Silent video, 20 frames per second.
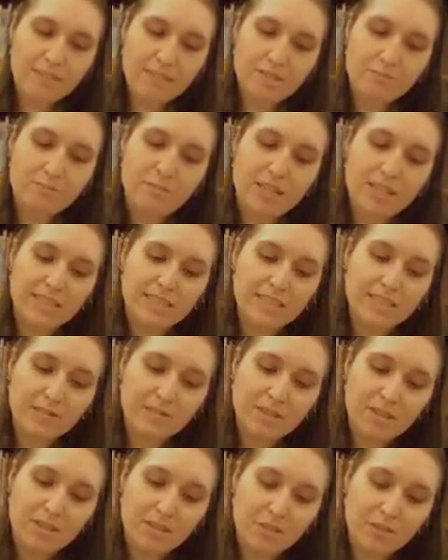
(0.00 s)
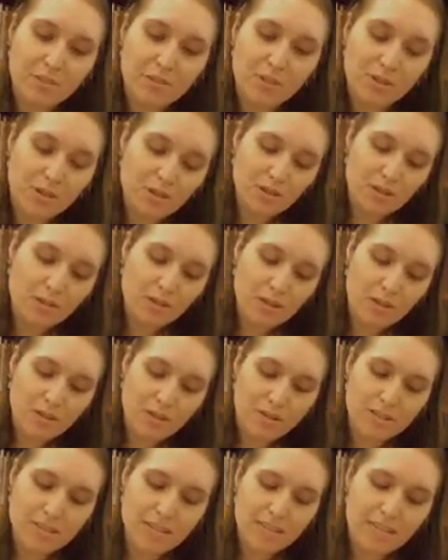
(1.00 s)
mixed in with your blue in
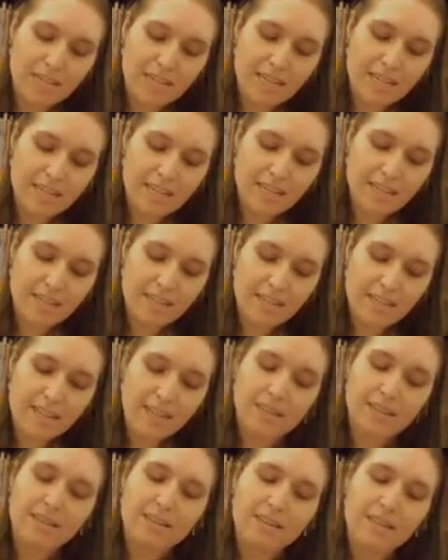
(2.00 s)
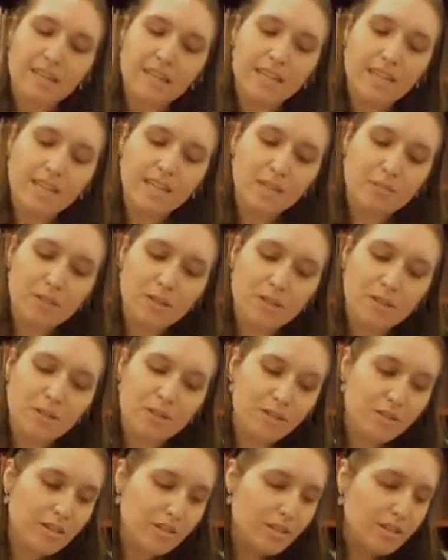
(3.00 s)
order to get it a little bit
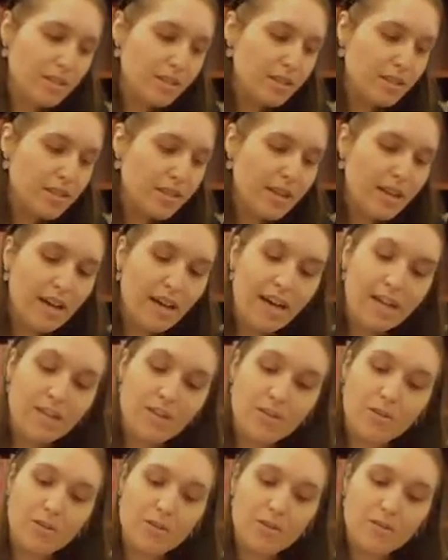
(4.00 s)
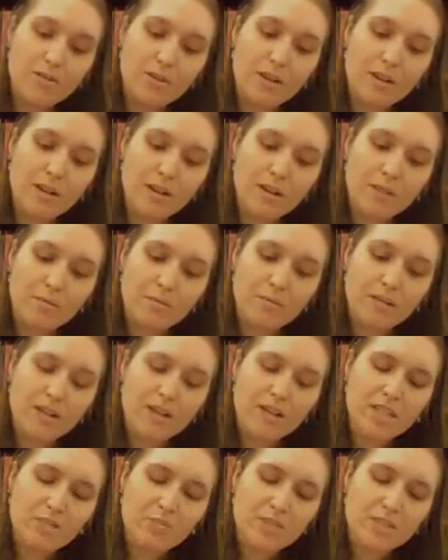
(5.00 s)
darker. I know, I'm not
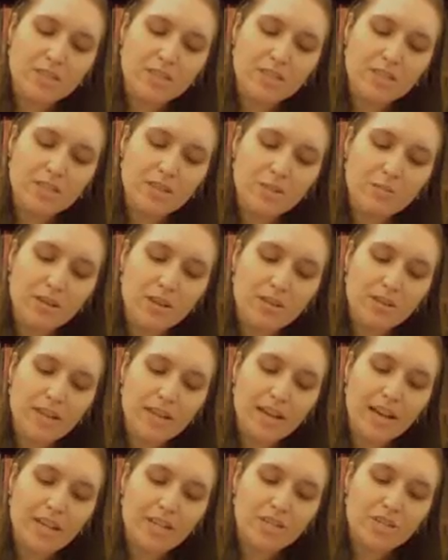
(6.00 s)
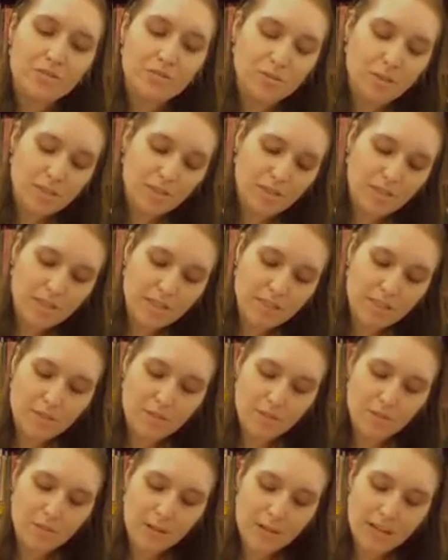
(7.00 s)
100% sure about that. I do know that if
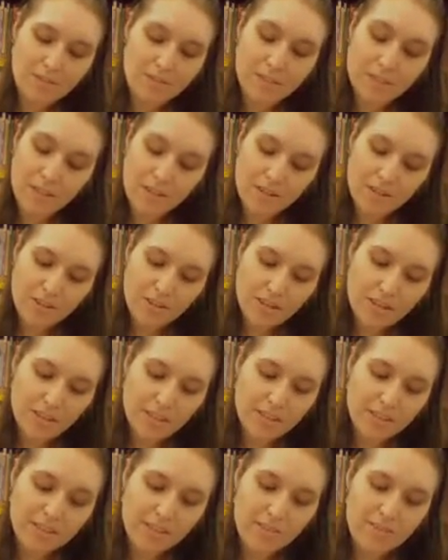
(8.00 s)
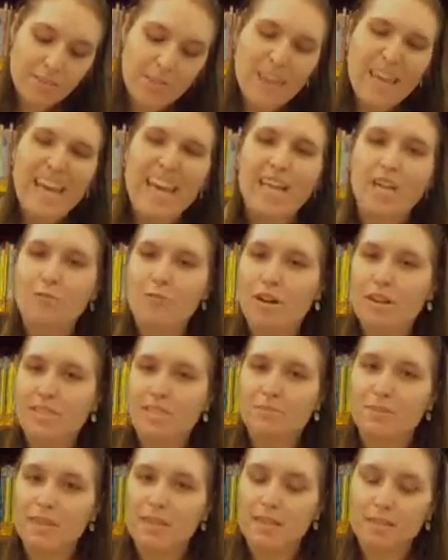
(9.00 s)
you have a darker color and you want it
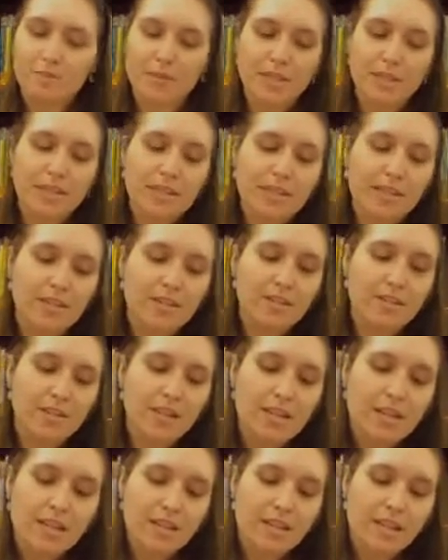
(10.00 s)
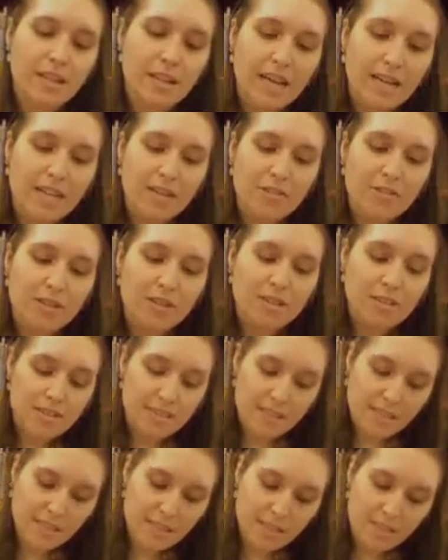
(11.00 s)
to be a little bit lighter, that you can
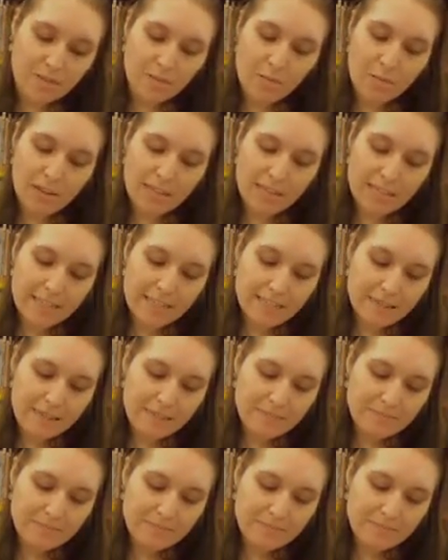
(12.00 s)
stick a little white in it